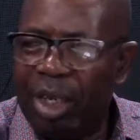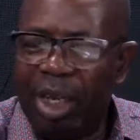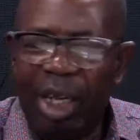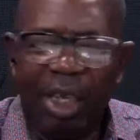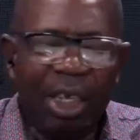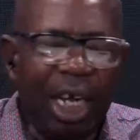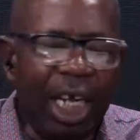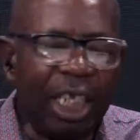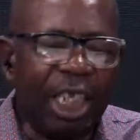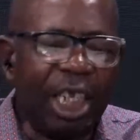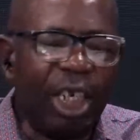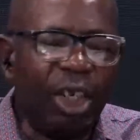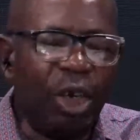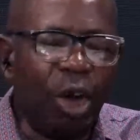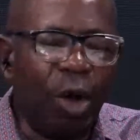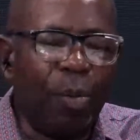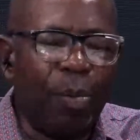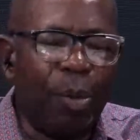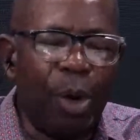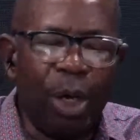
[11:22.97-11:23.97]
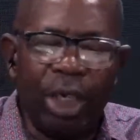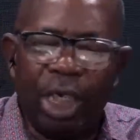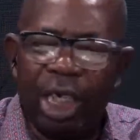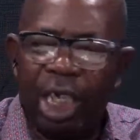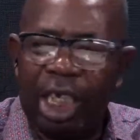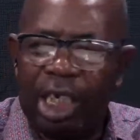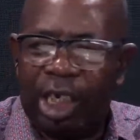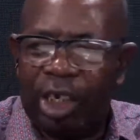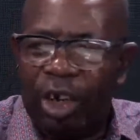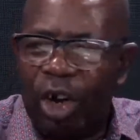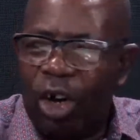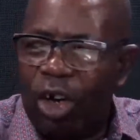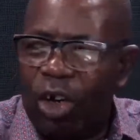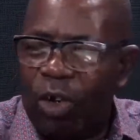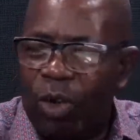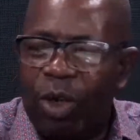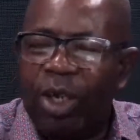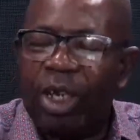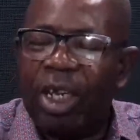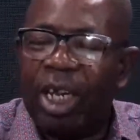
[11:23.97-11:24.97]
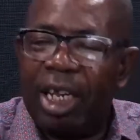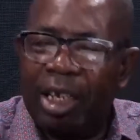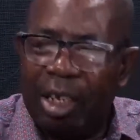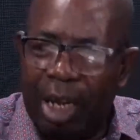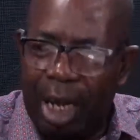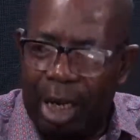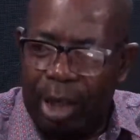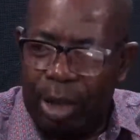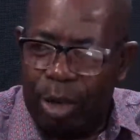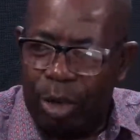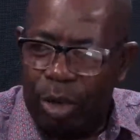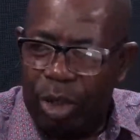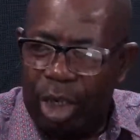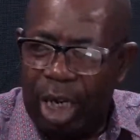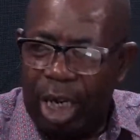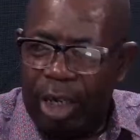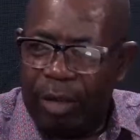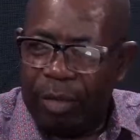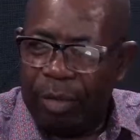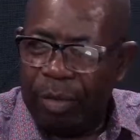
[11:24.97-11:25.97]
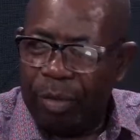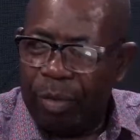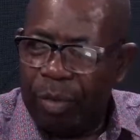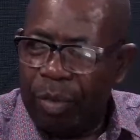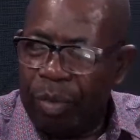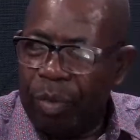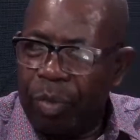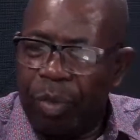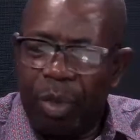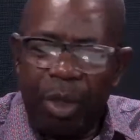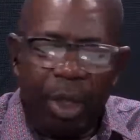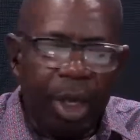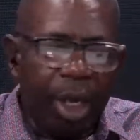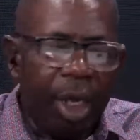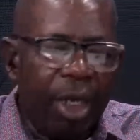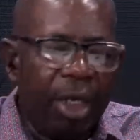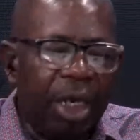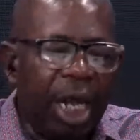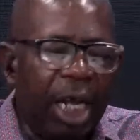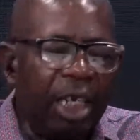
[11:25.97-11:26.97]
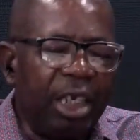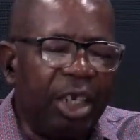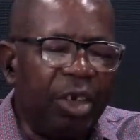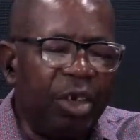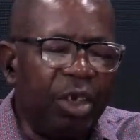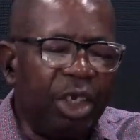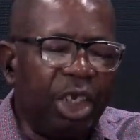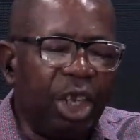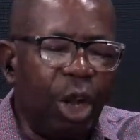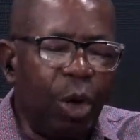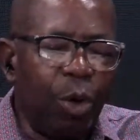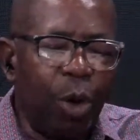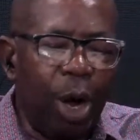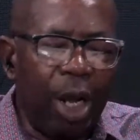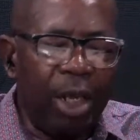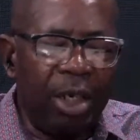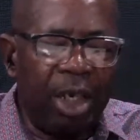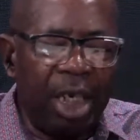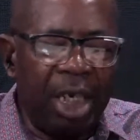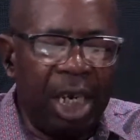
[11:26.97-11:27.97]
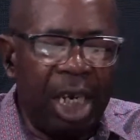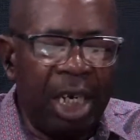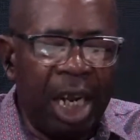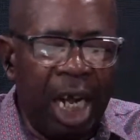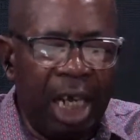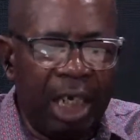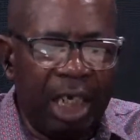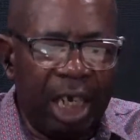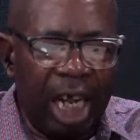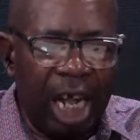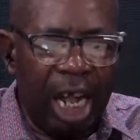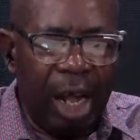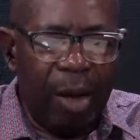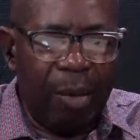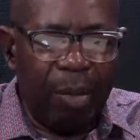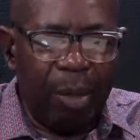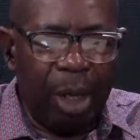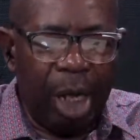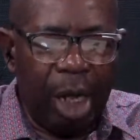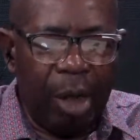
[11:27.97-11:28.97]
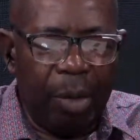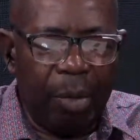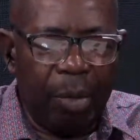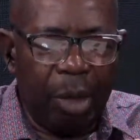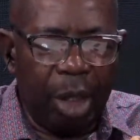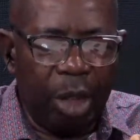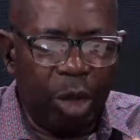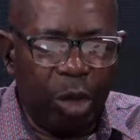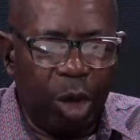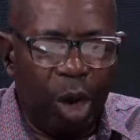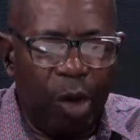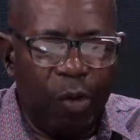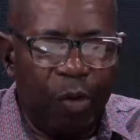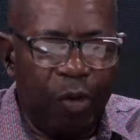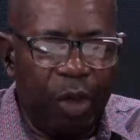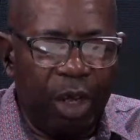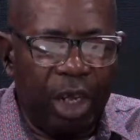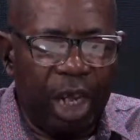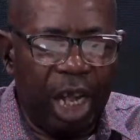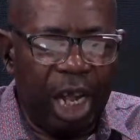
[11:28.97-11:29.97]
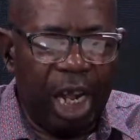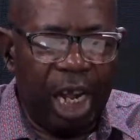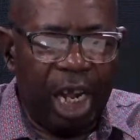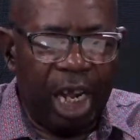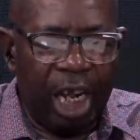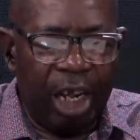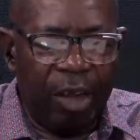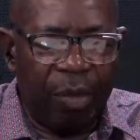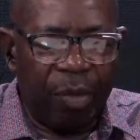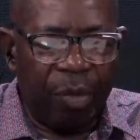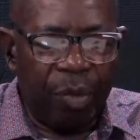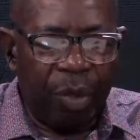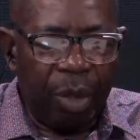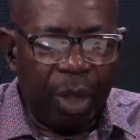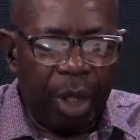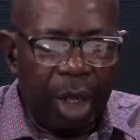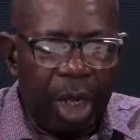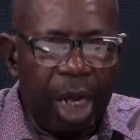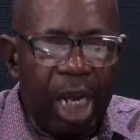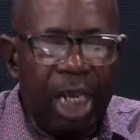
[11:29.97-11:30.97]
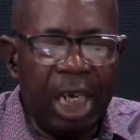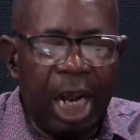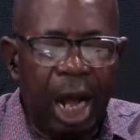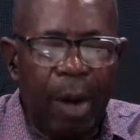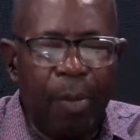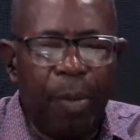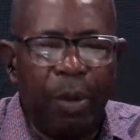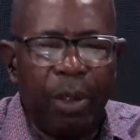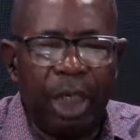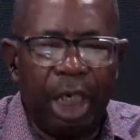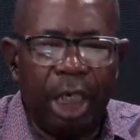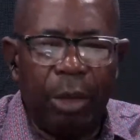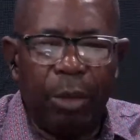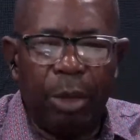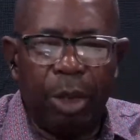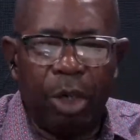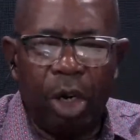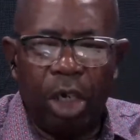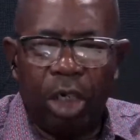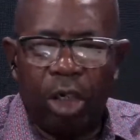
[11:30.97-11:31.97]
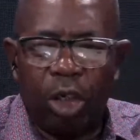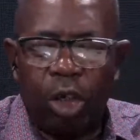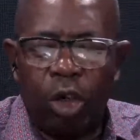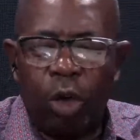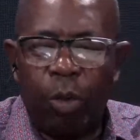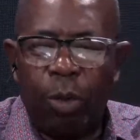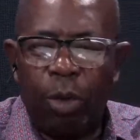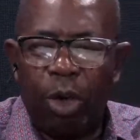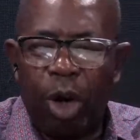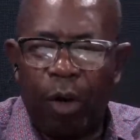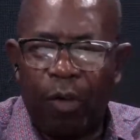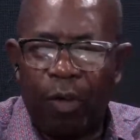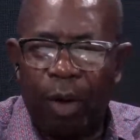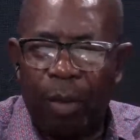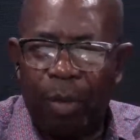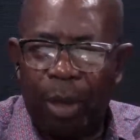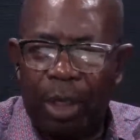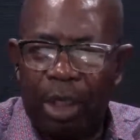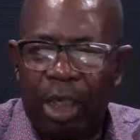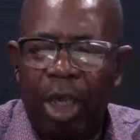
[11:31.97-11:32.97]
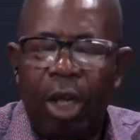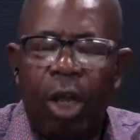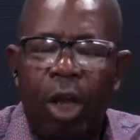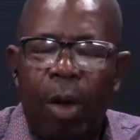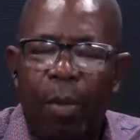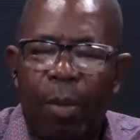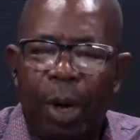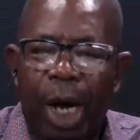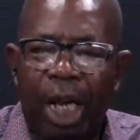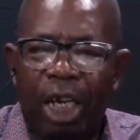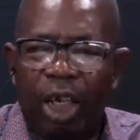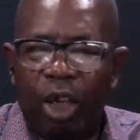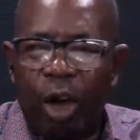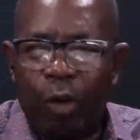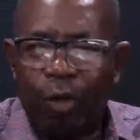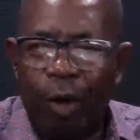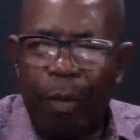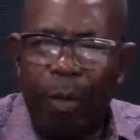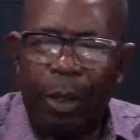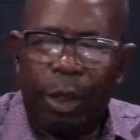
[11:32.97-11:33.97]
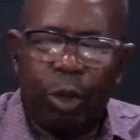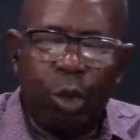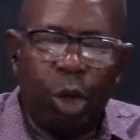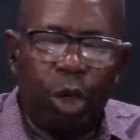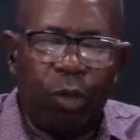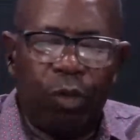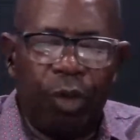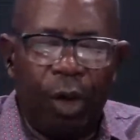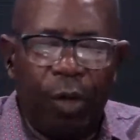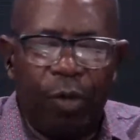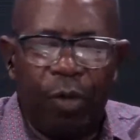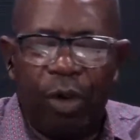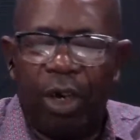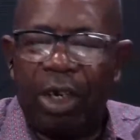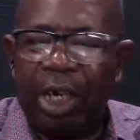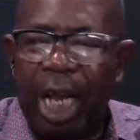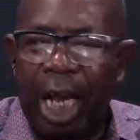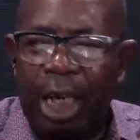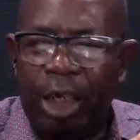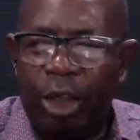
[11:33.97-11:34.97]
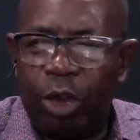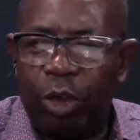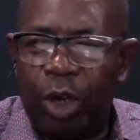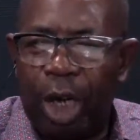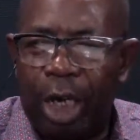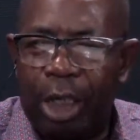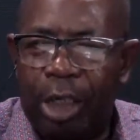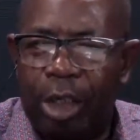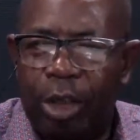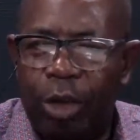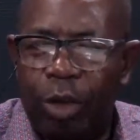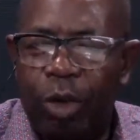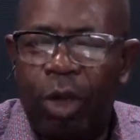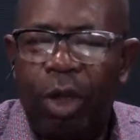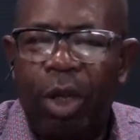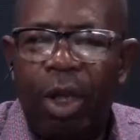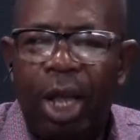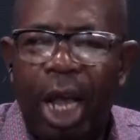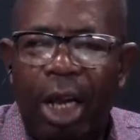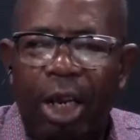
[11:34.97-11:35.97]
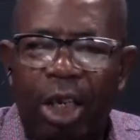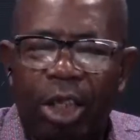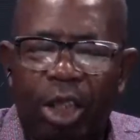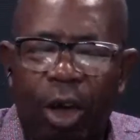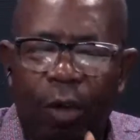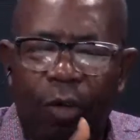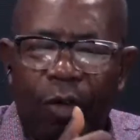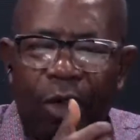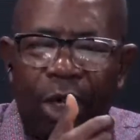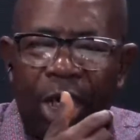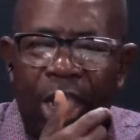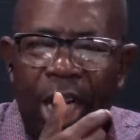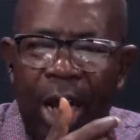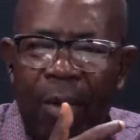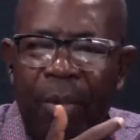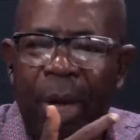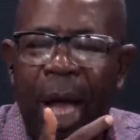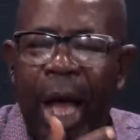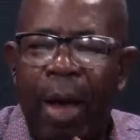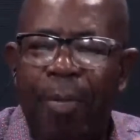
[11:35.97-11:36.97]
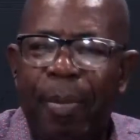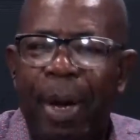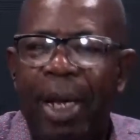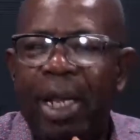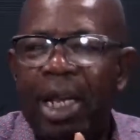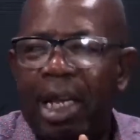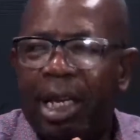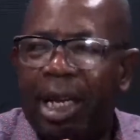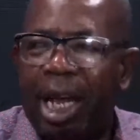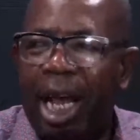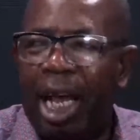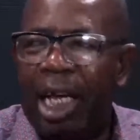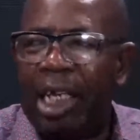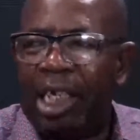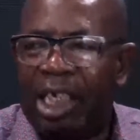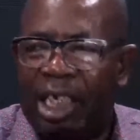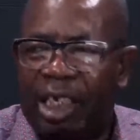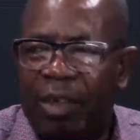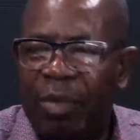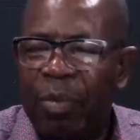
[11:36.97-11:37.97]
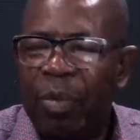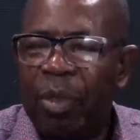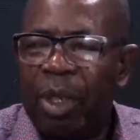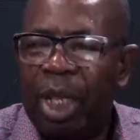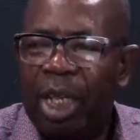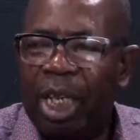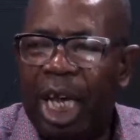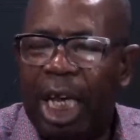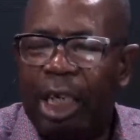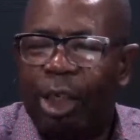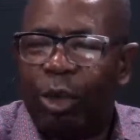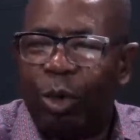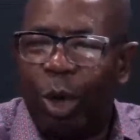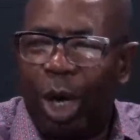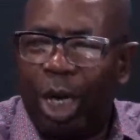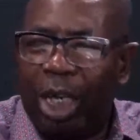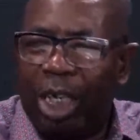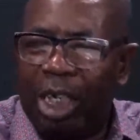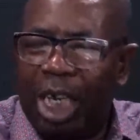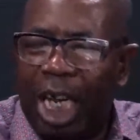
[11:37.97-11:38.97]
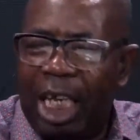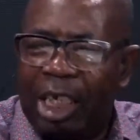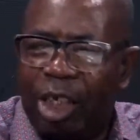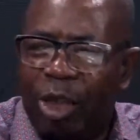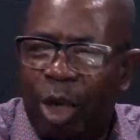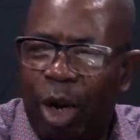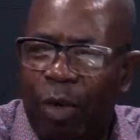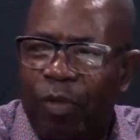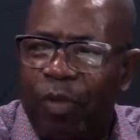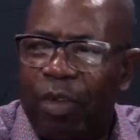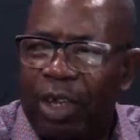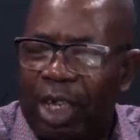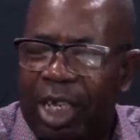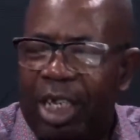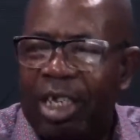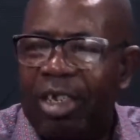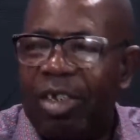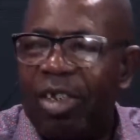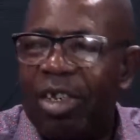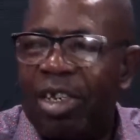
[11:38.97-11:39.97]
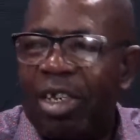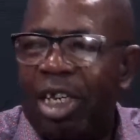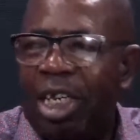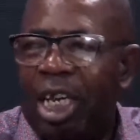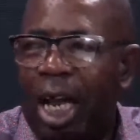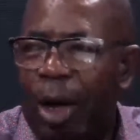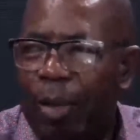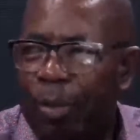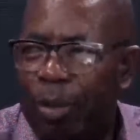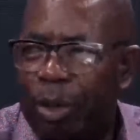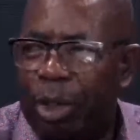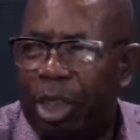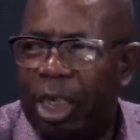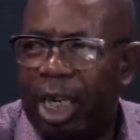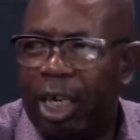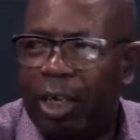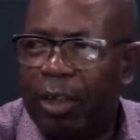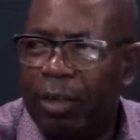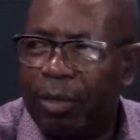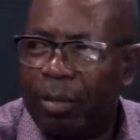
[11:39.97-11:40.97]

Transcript: That nobody is hungry in Nigeria. That the reason why there's a traffic in Abuja is because Tinubu government, Buhari government was favoring Nigerians, so a lot of them are buying cars. That's why there's traffic in Abuja.